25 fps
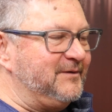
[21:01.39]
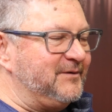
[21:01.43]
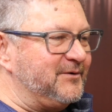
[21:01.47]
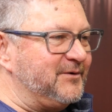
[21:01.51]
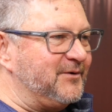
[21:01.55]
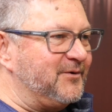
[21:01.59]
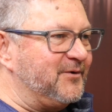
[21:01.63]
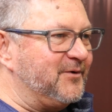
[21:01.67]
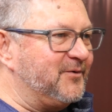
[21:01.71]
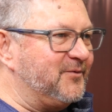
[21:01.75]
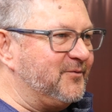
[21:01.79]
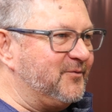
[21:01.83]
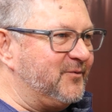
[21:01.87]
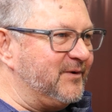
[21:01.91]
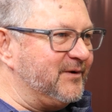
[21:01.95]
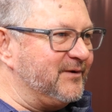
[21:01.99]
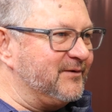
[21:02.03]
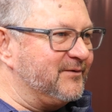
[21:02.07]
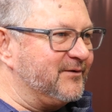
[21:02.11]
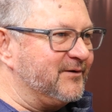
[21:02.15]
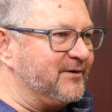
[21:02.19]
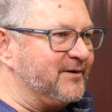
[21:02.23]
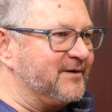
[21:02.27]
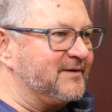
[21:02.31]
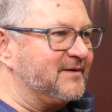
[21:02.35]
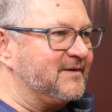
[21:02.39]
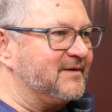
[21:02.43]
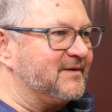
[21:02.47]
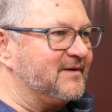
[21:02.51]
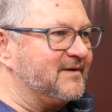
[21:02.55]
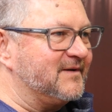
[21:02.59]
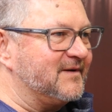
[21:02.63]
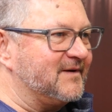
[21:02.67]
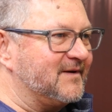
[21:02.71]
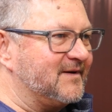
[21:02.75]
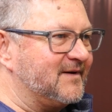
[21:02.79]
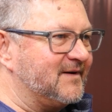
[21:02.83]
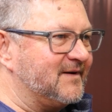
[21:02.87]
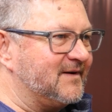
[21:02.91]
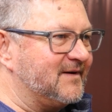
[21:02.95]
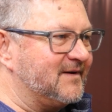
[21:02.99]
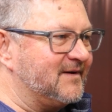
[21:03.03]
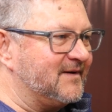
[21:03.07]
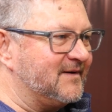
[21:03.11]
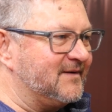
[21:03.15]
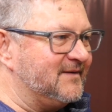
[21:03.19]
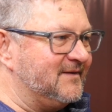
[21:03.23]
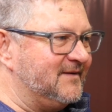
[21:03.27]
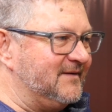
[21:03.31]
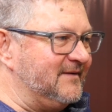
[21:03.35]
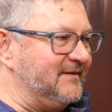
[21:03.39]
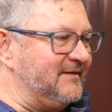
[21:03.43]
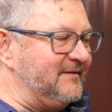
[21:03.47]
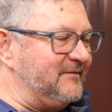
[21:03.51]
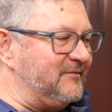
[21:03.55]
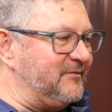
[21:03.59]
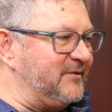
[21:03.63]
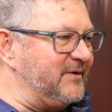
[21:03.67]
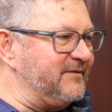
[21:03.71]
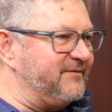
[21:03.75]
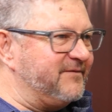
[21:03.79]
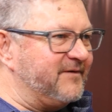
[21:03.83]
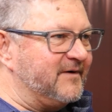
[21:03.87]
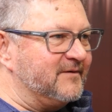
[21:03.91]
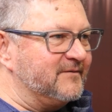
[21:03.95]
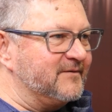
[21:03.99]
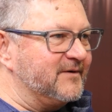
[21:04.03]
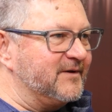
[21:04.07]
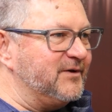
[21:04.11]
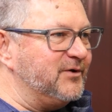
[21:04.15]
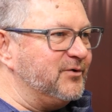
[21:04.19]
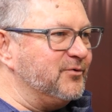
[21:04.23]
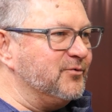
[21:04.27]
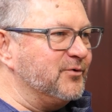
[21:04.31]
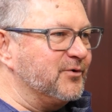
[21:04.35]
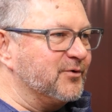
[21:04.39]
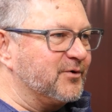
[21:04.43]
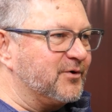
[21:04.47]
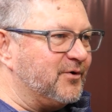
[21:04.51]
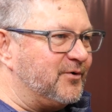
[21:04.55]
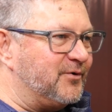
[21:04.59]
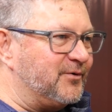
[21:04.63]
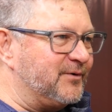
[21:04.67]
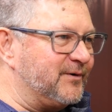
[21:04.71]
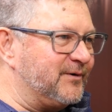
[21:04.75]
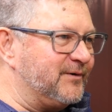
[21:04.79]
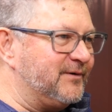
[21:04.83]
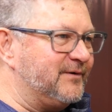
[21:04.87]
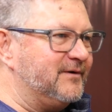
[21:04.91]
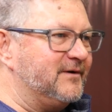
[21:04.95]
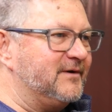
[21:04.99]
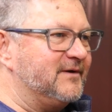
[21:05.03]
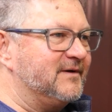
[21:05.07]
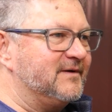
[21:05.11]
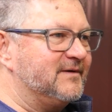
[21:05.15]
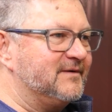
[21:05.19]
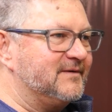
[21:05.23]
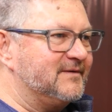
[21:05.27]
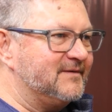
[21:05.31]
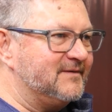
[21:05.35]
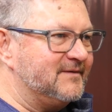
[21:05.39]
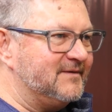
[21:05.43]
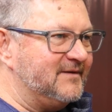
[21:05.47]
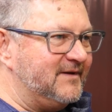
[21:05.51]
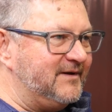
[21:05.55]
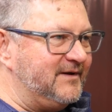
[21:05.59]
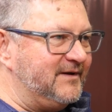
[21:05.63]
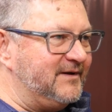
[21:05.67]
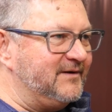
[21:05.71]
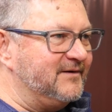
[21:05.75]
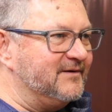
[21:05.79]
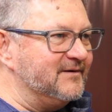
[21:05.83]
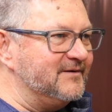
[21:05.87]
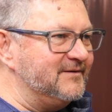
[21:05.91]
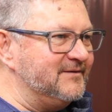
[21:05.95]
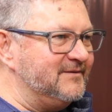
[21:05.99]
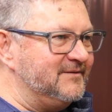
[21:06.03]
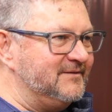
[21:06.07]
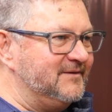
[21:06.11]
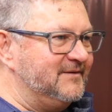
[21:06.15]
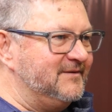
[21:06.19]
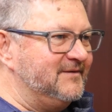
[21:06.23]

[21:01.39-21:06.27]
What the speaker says: We think we found a unicorn in Eagle.